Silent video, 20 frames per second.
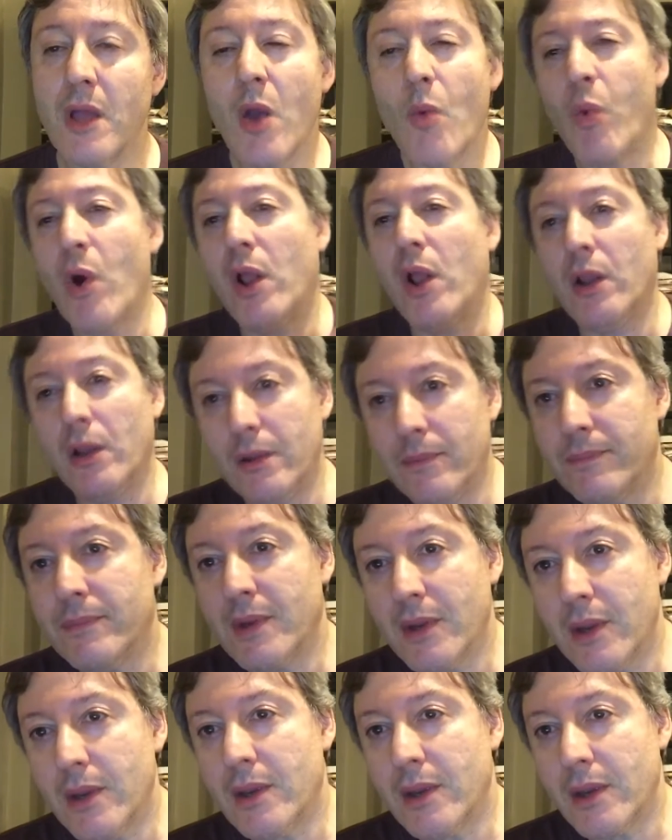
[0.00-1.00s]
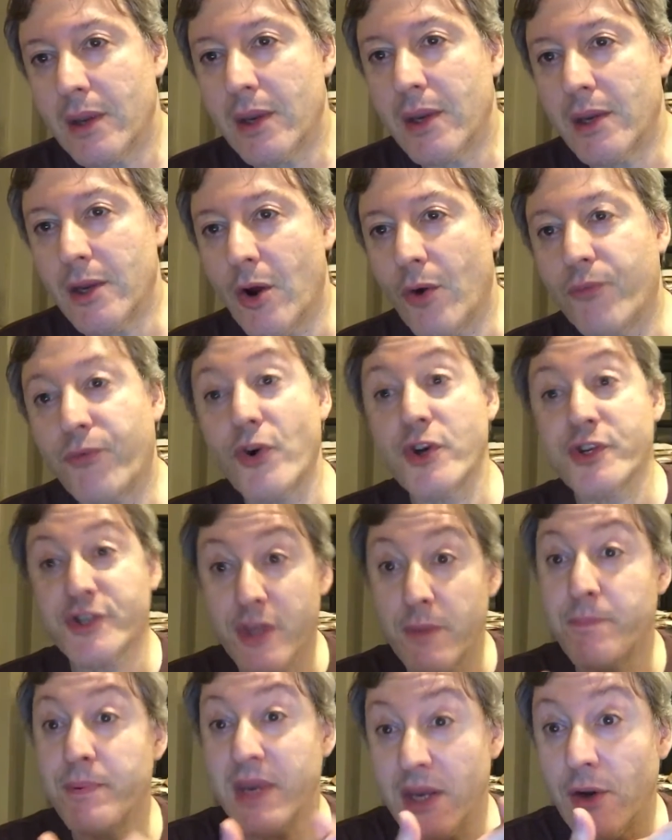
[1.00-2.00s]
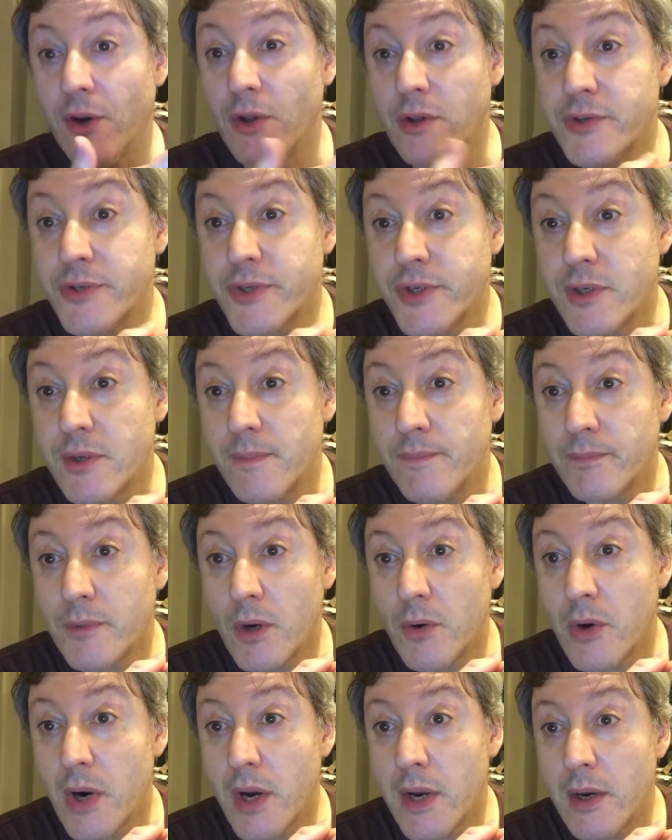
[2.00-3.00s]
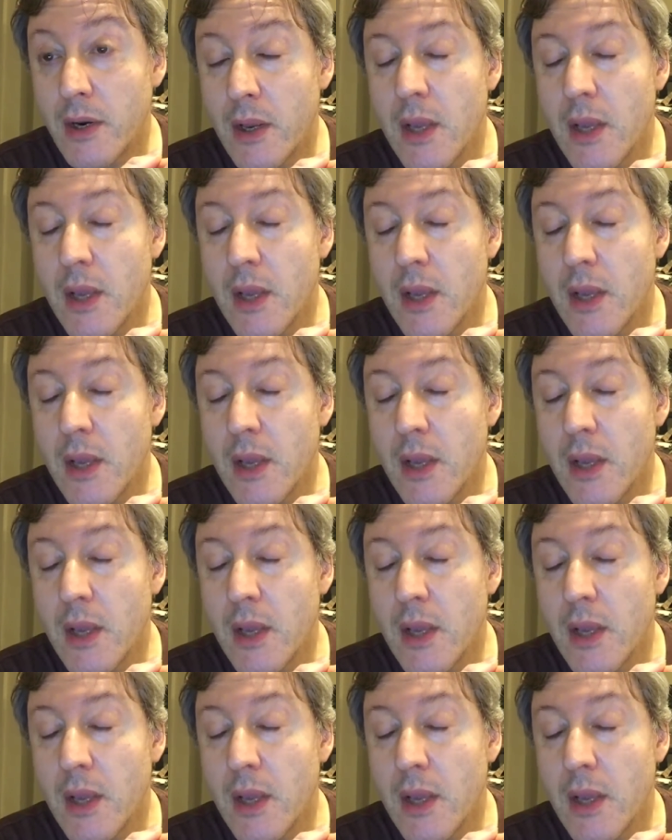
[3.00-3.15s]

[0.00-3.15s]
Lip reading: Well, you know, first the Beatles, right?